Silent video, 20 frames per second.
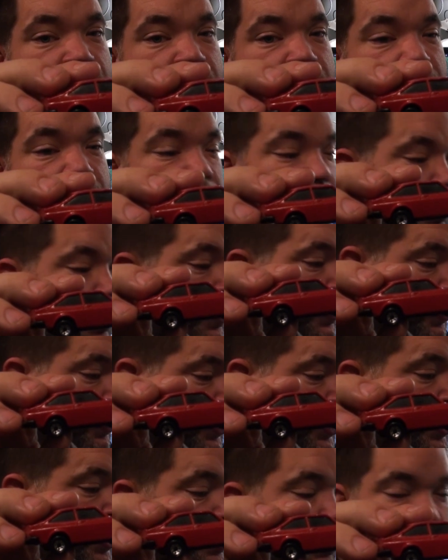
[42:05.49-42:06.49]
than the other one. I
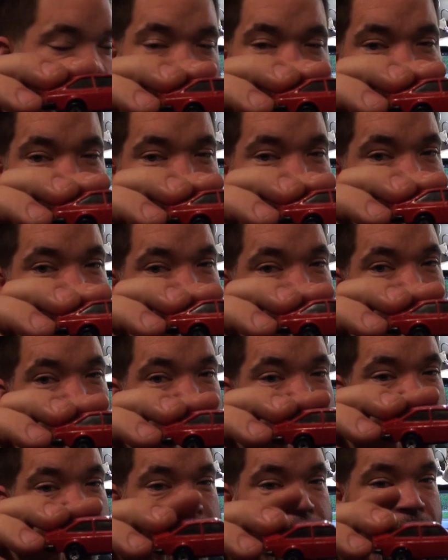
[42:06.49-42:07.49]
thought the other one I had was in good
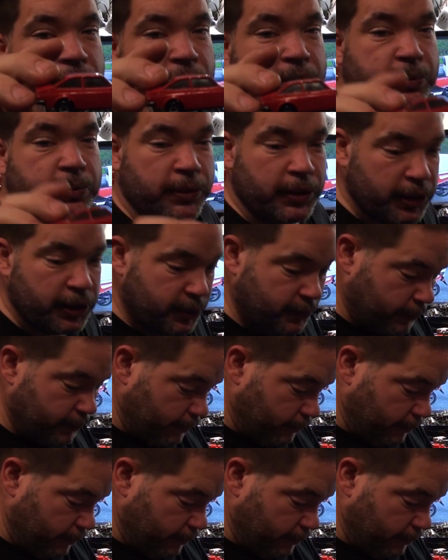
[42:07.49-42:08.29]
condition. This one is